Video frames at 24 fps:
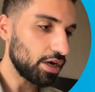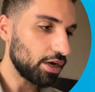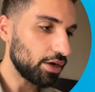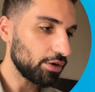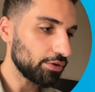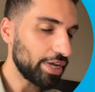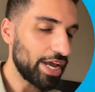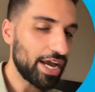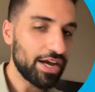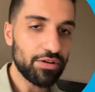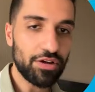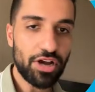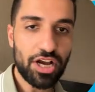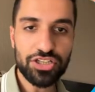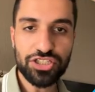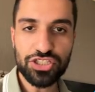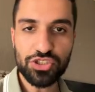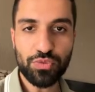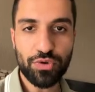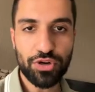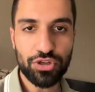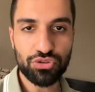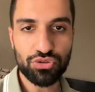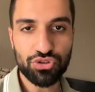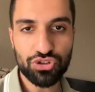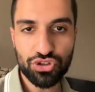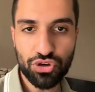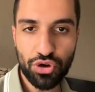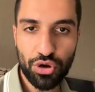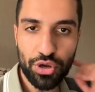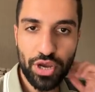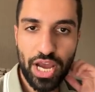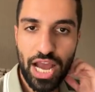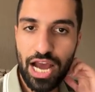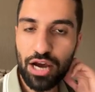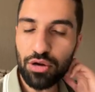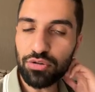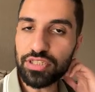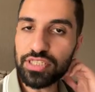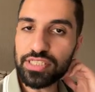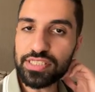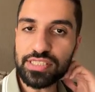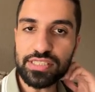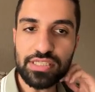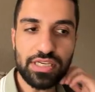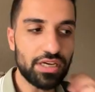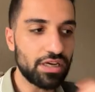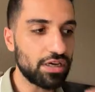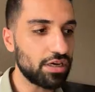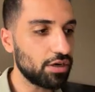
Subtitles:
yeah, I just wanted to show you how these